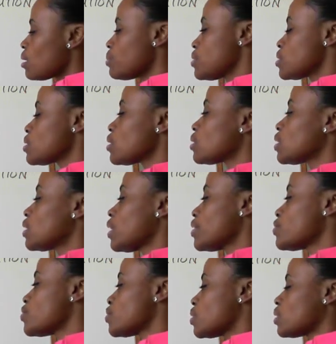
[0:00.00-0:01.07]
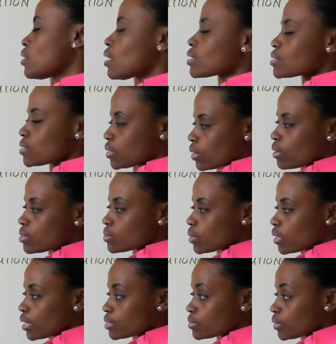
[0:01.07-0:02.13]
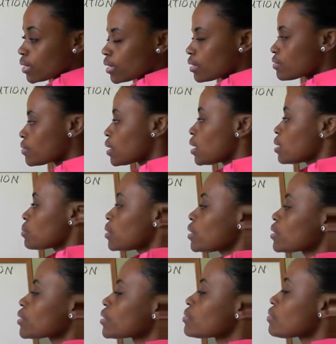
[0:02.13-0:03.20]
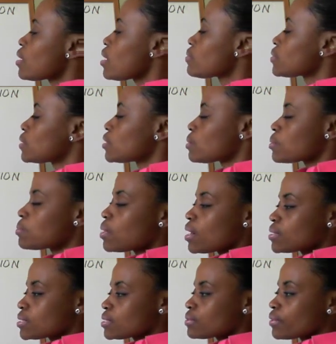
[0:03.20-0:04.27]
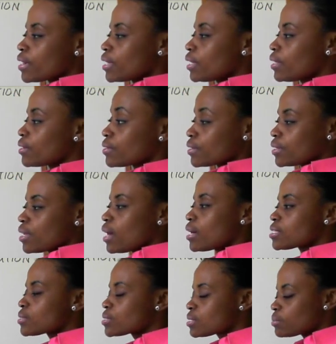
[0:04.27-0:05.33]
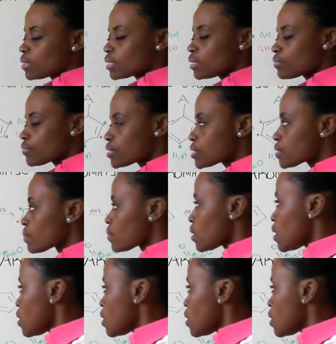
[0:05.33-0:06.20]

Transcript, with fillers: I mean, certainly nitrogen and oxygen are also electronegative, but here they're involved in double bonds, right? Here they're not, so it's a big difference.